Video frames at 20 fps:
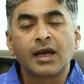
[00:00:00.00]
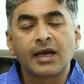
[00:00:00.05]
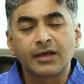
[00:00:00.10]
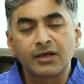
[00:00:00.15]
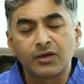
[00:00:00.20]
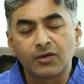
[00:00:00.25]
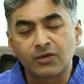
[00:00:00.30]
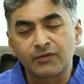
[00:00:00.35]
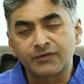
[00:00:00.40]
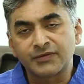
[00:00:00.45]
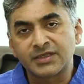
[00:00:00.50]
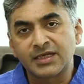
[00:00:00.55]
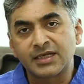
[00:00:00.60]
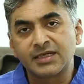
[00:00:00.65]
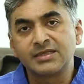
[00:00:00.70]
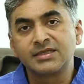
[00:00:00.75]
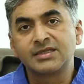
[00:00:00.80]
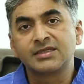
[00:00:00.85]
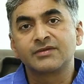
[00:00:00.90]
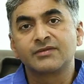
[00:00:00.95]
had a lot of
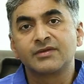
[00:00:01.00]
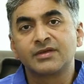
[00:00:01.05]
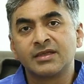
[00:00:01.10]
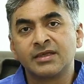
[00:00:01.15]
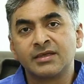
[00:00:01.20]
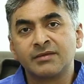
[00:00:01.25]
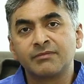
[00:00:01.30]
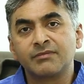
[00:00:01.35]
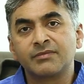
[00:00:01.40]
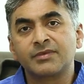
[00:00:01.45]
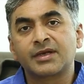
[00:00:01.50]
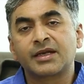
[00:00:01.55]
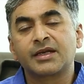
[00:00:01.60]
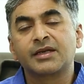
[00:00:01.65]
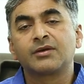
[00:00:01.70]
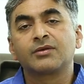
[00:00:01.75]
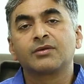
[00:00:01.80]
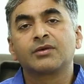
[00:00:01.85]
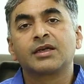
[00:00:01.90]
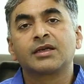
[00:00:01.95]
challenges with him
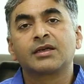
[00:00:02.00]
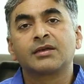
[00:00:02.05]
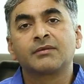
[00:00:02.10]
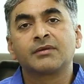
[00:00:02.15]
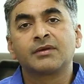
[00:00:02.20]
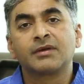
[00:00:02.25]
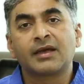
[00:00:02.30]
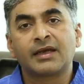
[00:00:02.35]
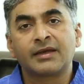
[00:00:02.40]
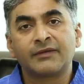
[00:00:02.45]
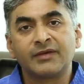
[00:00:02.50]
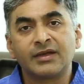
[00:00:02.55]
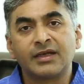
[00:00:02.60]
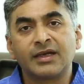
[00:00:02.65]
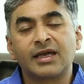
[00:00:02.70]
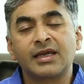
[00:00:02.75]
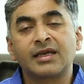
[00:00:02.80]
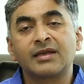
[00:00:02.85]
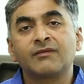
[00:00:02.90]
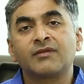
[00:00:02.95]
trying to get him an IV
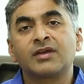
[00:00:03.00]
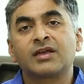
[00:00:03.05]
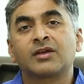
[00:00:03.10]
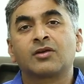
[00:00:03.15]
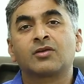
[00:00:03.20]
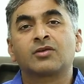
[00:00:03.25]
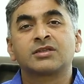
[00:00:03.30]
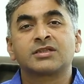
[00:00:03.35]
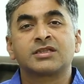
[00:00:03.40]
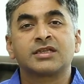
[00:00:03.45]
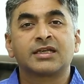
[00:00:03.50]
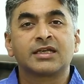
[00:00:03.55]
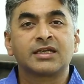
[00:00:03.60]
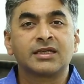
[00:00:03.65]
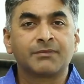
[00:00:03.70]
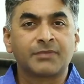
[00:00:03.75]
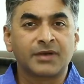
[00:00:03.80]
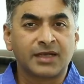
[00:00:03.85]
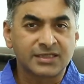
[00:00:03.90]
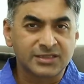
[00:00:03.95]
line. We cannot stick
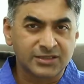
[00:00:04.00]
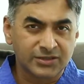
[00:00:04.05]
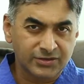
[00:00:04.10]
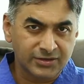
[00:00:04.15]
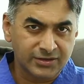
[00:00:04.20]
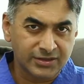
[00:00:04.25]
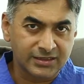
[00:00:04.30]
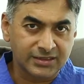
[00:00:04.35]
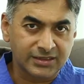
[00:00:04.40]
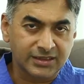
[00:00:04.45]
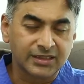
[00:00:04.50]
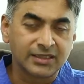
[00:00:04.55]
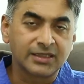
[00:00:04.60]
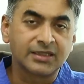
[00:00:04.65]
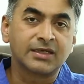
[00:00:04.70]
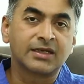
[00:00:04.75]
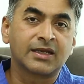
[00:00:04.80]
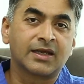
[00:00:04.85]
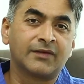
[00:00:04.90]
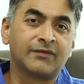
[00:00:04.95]
any plasters on the
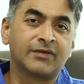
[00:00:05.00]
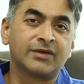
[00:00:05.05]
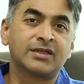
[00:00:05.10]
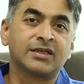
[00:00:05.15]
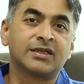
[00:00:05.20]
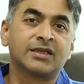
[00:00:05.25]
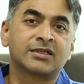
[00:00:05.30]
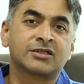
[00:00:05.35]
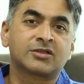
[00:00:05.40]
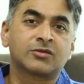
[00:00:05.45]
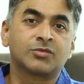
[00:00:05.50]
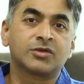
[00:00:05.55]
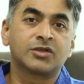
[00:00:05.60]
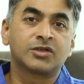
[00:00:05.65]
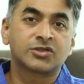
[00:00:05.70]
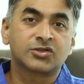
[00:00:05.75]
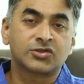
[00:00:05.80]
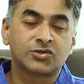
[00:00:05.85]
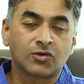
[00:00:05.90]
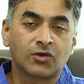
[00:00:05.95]
skin. Everything has to be
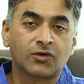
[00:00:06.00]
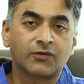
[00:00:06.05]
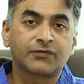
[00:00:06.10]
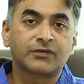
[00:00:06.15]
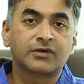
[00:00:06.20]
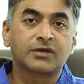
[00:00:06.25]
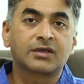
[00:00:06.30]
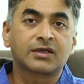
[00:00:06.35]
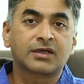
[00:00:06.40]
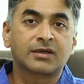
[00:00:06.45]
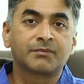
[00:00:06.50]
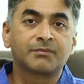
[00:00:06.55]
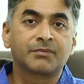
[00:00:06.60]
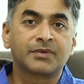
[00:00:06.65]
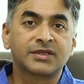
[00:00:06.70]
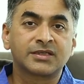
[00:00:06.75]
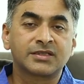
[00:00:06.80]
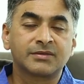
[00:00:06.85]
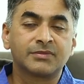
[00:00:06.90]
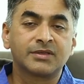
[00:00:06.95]
a soft,
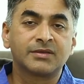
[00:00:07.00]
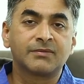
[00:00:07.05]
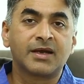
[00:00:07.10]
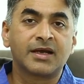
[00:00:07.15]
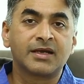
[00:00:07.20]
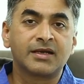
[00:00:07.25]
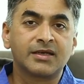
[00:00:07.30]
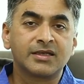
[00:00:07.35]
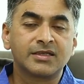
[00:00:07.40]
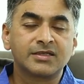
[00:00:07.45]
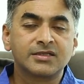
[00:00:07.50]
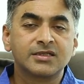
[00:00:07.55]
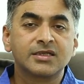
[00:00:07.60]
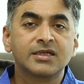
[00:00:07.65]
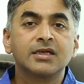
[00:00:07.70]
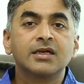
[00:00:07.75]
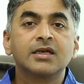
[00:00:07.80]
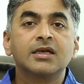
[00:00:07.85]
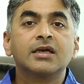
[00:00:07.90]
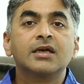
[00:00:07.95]
compressible bandage.
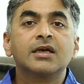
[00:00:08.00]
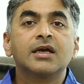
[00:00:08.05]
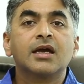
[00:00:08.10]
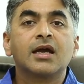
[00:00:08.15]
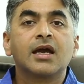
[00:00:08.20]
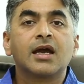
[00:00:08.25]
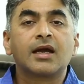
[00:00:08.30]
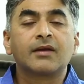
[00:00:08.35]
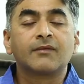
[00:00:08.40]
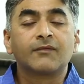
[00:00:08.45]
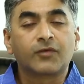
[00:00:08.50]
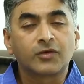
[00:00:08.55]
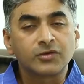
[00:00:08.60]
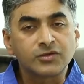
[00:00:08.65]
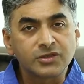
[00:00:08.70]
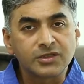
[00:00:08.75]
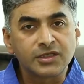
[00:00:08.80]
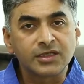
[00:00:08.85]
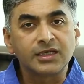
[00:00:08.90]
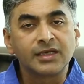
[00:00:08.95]
And
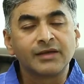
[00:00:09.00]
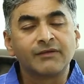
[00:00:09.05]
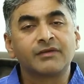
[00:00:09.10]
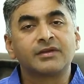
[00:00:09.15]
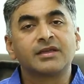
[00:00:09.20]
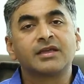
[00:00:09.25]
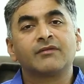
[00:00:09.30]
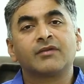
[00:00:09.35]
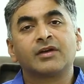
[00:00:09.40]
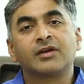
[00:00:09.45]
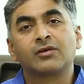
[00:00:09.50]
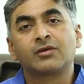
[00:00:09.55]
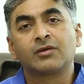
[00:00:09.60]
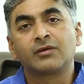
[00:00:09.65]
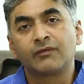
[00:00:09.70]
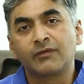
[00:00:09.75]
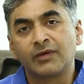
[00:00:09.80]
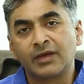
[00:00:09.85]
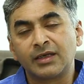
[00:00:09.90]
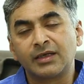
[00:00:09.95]
fortunately, everything went
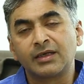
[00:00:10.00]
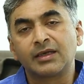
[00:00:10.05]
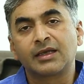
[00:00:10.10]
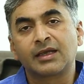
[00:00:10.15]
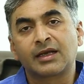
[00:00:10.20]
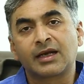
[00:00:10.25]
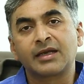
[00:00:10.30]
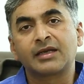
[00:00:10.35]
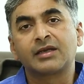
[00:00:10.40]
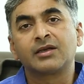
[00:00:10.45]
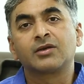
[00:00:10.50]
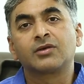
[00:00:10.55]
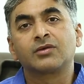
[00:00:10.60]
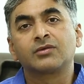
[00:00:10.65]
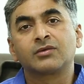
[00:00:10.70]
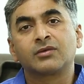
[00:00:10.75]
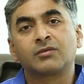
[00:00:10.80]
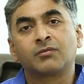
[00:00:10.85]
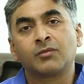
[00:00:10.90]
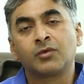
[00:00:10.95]
on well. Right
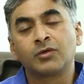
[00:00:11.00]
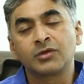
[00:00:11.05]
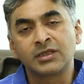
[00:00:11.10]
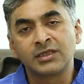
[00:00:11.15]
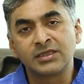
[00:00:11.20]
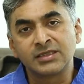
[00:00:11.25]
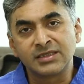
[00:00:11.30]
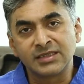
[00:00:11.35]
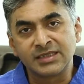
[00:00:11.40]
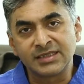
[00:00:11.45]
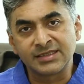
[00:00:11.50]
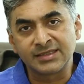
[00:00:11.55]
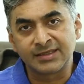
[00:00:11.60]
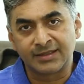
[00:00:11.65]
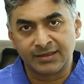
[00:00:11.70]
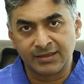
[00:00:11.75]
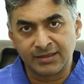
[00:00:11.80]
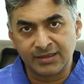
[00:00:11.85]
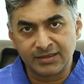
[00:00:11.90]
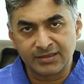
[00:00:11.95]
now, both his knees are
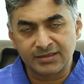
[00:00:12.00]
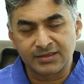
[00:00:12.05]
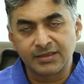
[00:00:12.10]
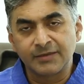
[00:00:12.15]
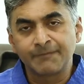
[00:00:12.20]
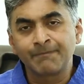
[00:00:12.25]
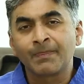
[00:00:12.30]
released.